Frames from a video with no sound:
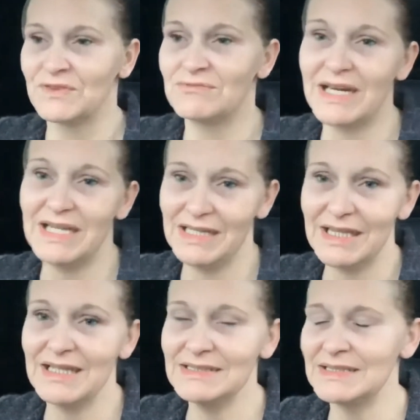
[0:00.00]
writing
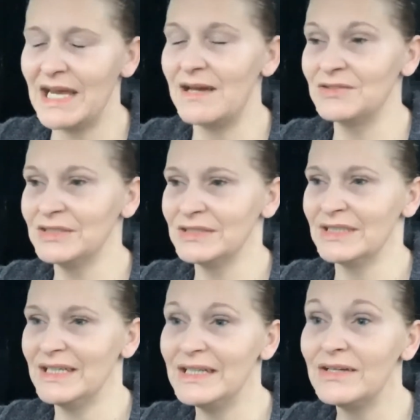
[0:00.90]
things
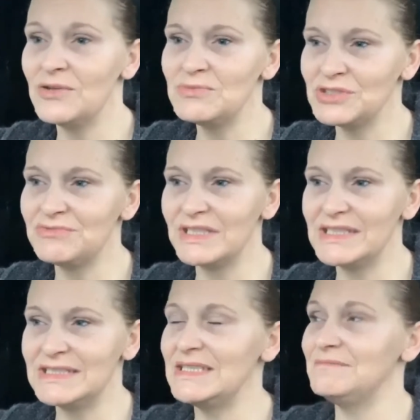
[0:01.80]
down. And it almost
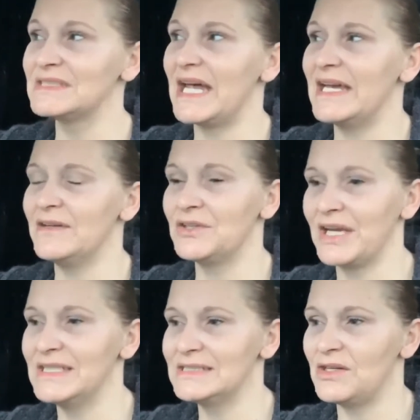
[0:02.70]
really seems like,
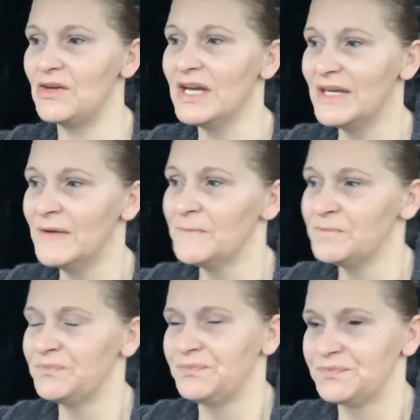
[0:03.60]
okay, so
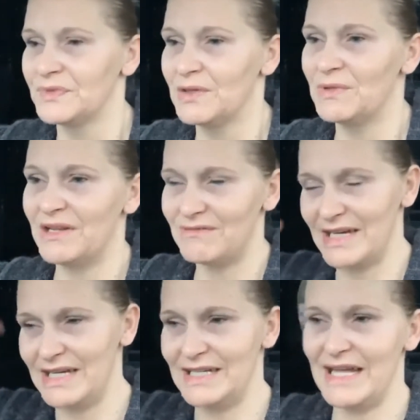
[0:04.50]
when I
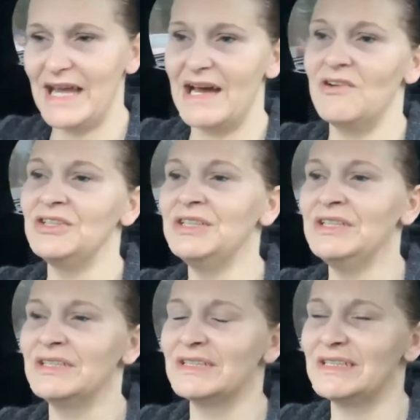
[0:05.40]
write it
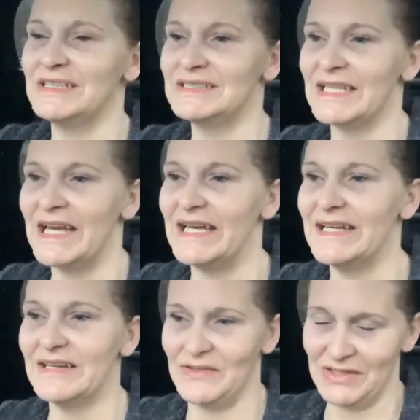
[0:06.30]
down, it's like,
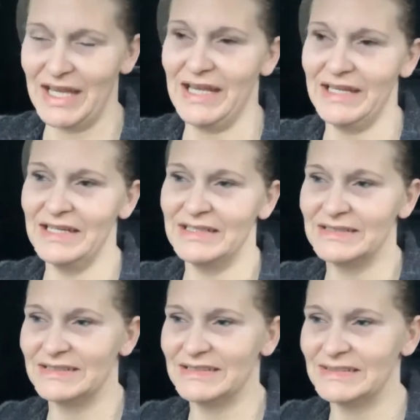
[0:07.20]
okay,
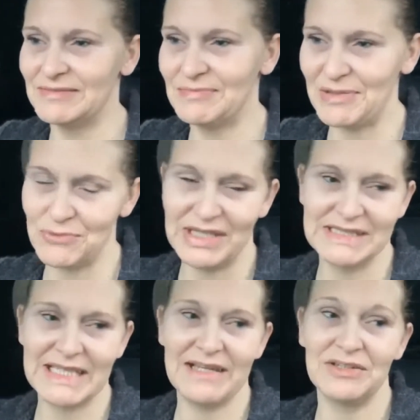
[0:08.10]
my
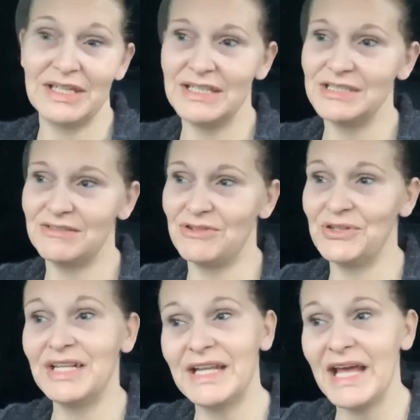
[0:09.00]
brain's like, okay, she
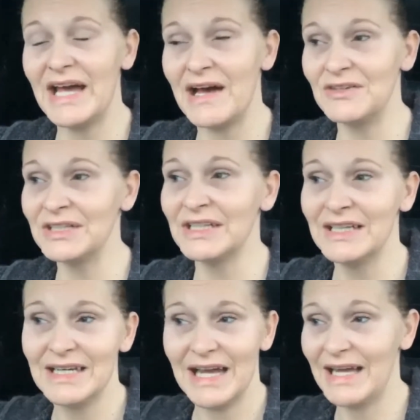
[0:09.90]
wrote it down.
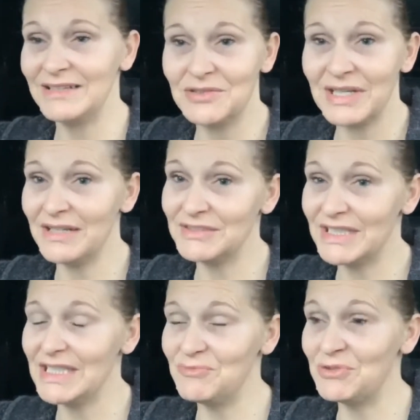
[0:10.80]
I don't have to
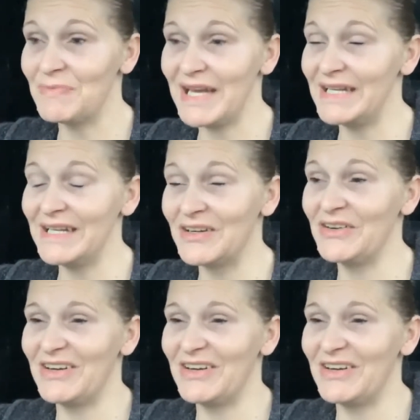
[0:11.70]
keep reminding her